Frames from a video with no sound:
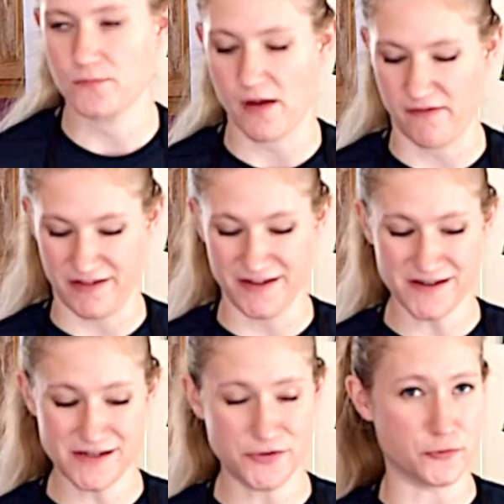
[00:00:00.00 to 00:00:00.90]
I feel like it
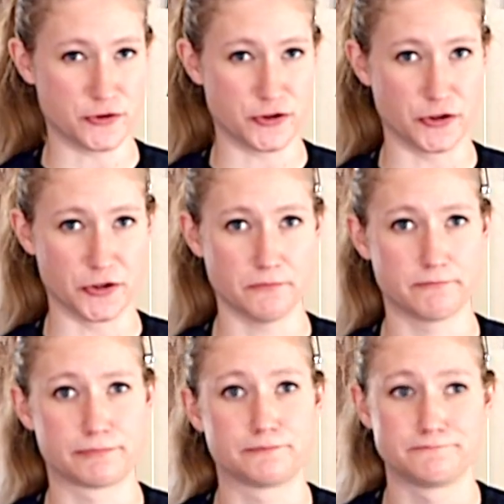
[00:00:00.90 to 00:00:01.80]
needs more sugar.
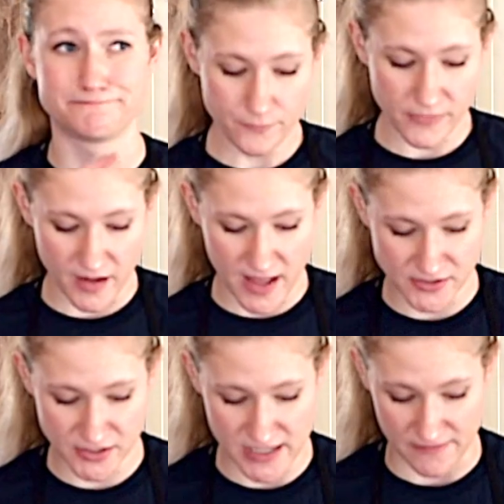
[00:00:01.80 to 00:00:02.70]
It has
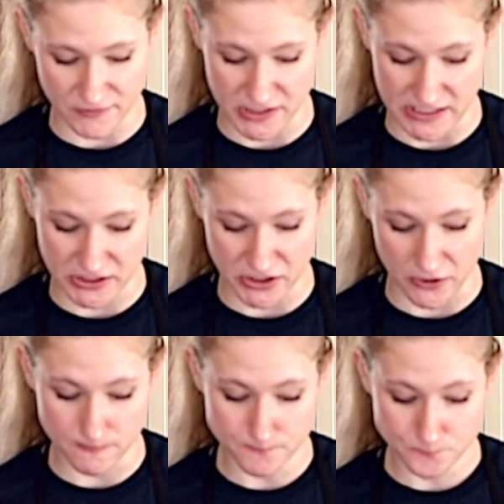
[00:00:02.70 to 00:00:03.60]
a good aftertaste.
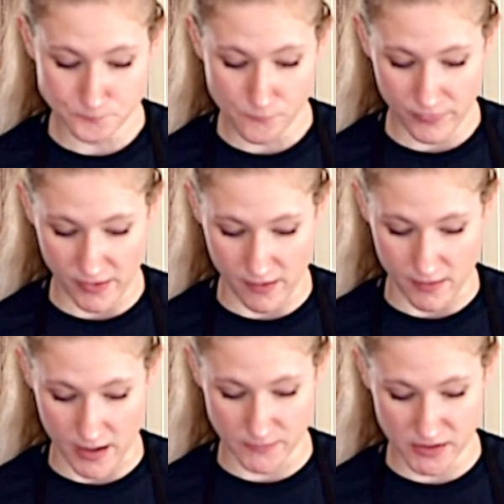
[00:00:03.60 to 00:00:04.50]
So
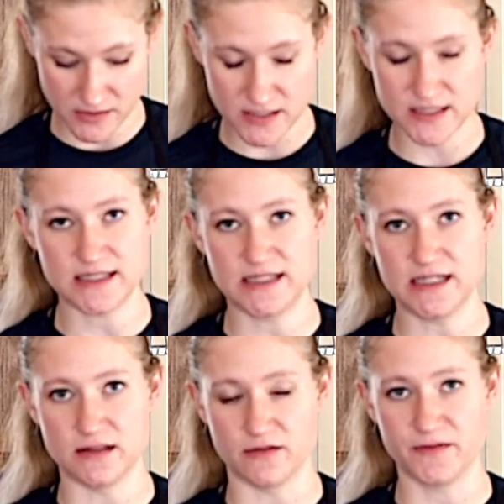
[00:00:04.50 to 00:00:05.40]
I'm going to let this sit
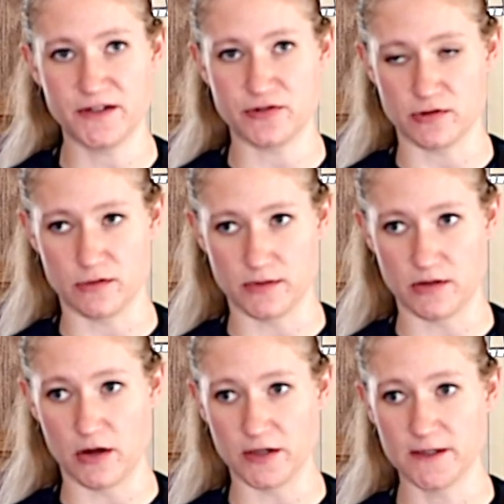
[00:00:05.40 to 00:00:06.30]
in the fridge a little bit
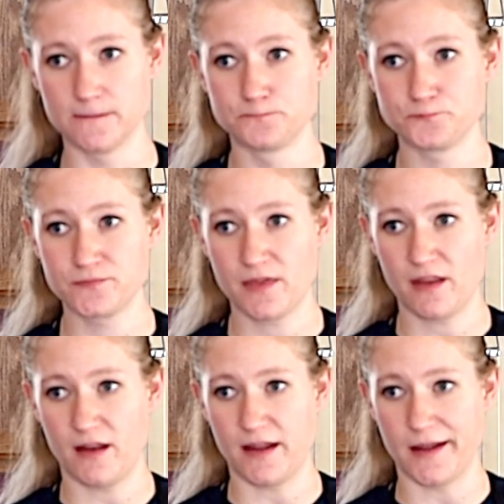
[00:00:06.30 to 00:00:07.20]
longer.
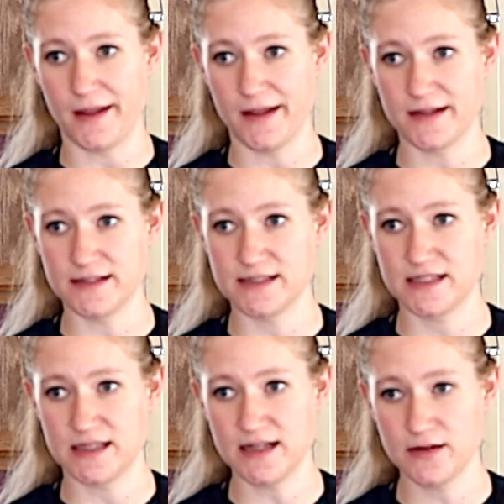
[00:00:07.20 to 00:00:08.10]
And
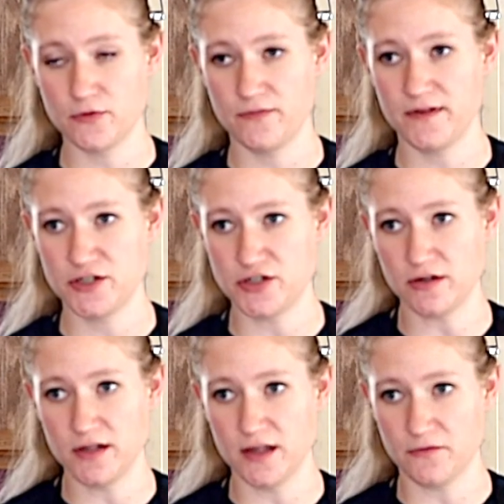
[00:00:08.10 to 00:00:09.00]
then I will finish
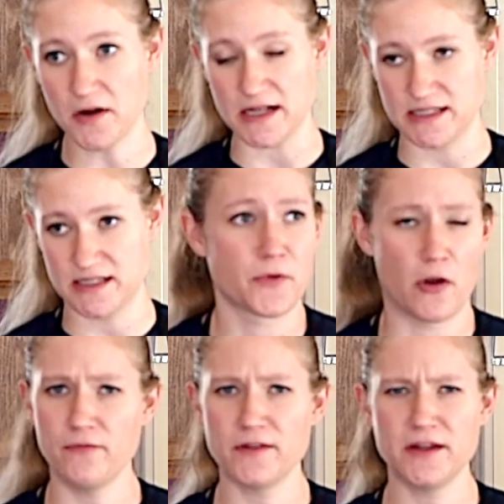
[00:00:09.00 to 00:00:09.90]
dunking the rest.
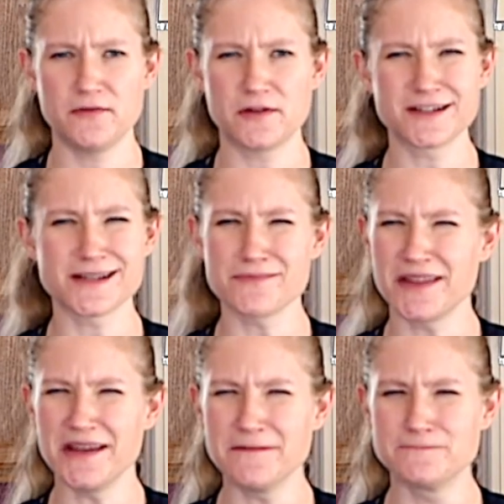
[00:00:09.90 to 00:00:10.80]
Hopefully you learned
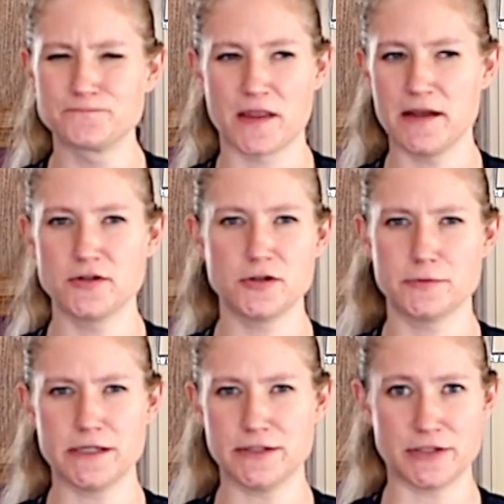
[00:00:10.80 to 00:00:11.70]
something and or
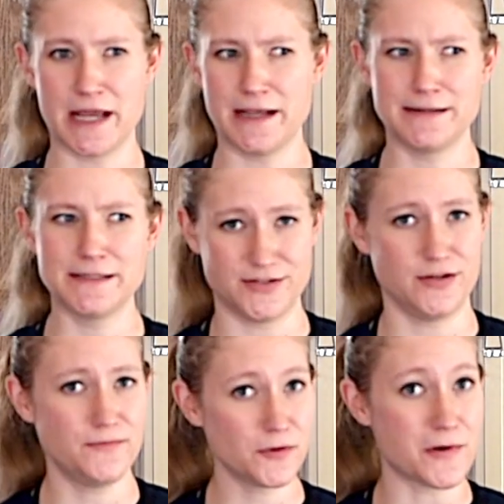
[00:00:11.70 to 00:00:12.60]
were entertained. So
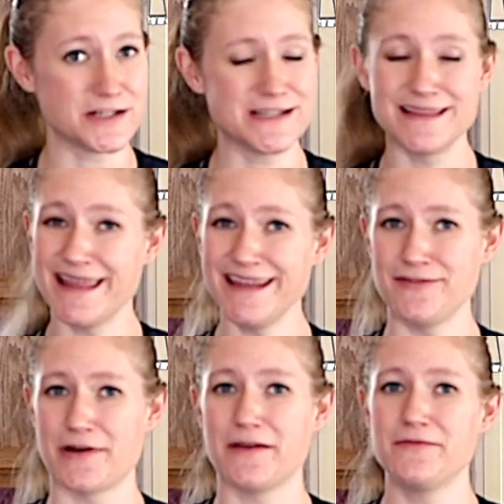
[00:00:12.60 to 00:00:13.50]
if you're watching, thank
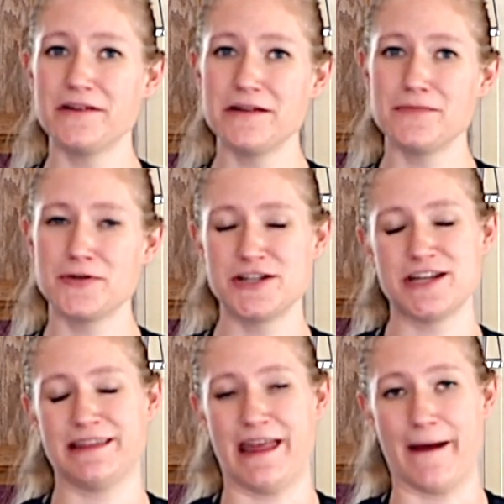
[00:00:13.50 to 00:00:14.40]
you. I really
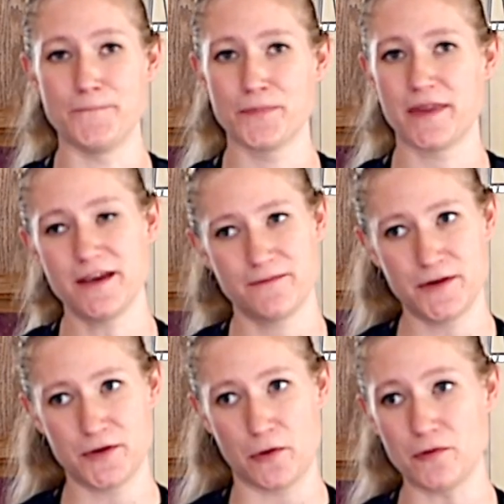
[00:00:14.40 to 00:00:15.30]
appreciate that. If
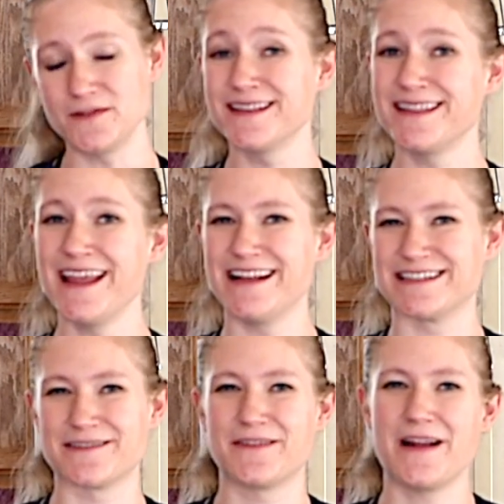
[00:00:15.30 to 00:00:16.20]
you're old,
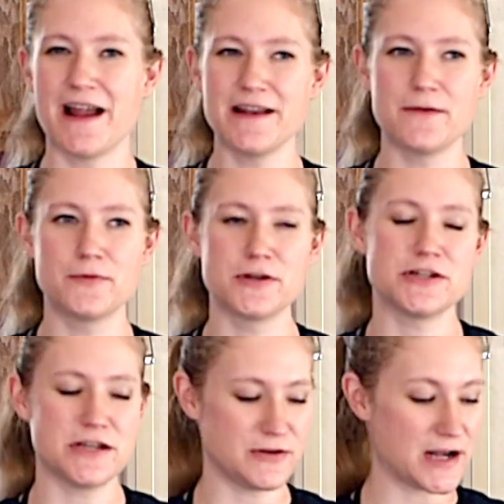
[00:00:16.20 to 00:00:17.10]
thanks. I
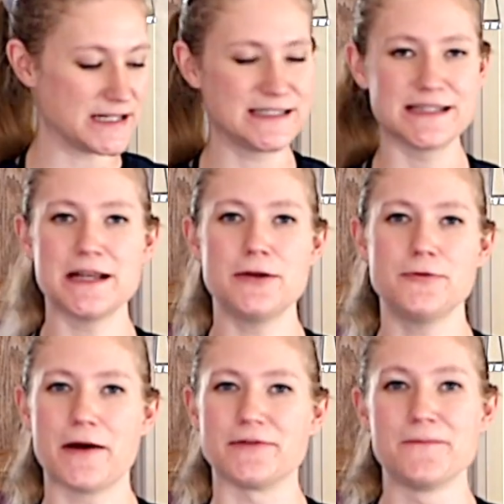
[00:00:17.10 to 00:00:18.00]
appreciate you guys sticking
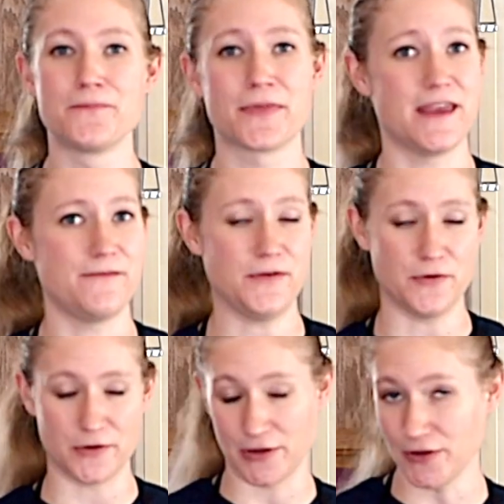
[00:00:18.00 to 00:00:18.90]
around. If
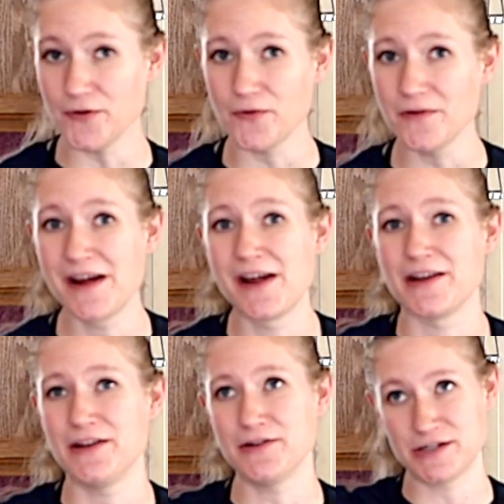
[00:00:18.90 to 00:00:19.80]
you're new,
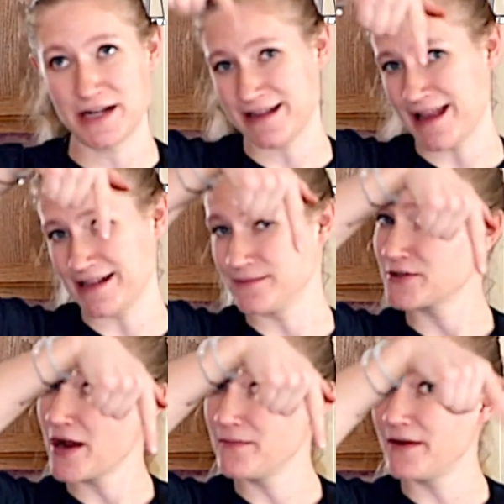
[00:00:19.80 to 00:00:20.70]
you should hit that
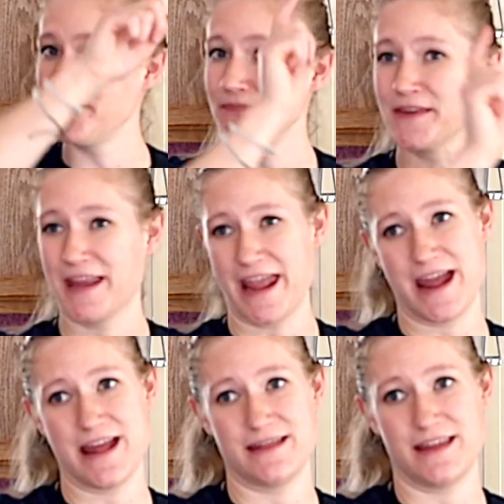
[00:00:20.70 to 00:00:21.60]
subscribe button
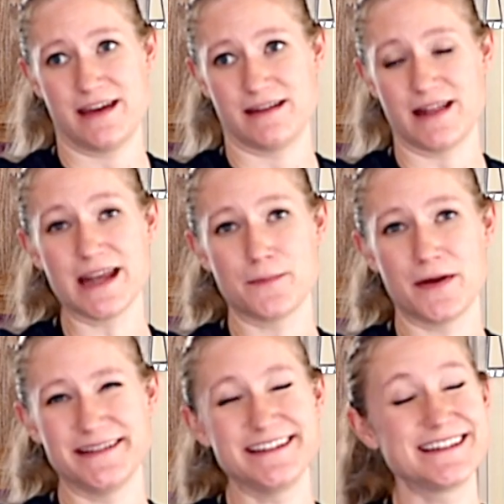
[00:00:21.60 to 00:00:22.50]
and the like
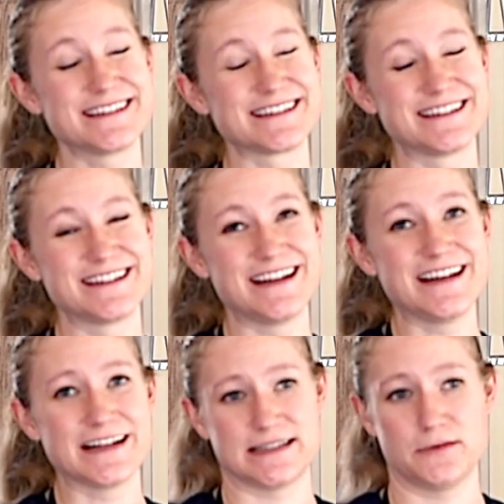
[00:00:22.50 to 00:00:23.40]
button
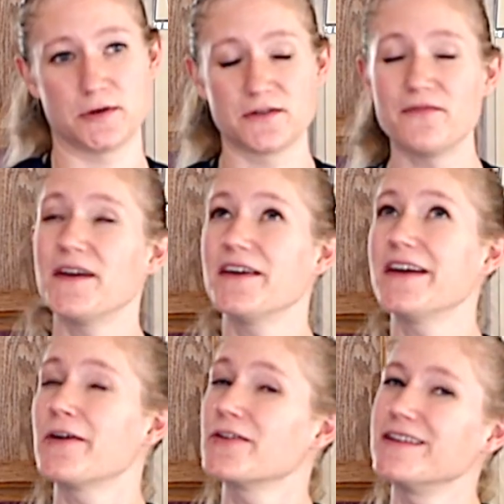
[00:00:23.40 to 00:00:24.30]
because I worked very
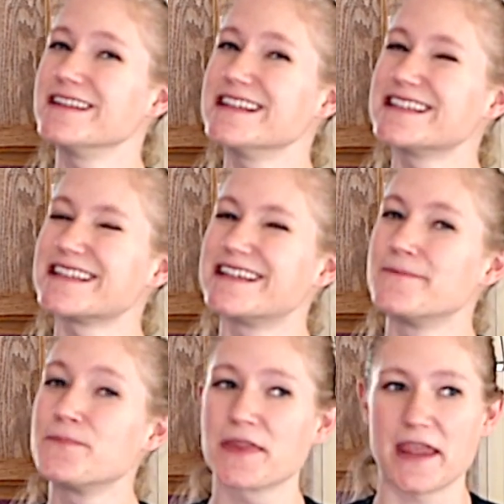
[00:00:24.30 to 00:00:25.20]
hard on this.
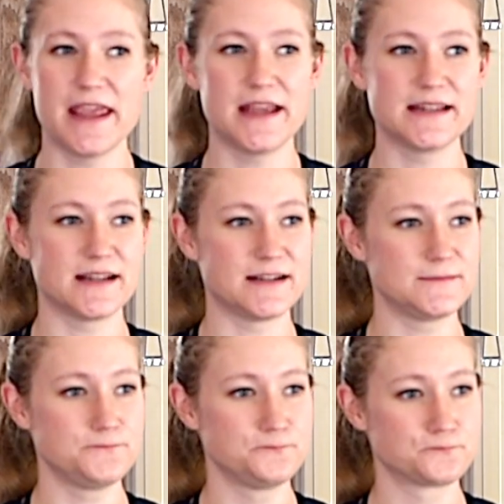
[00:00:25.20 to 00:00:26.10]
And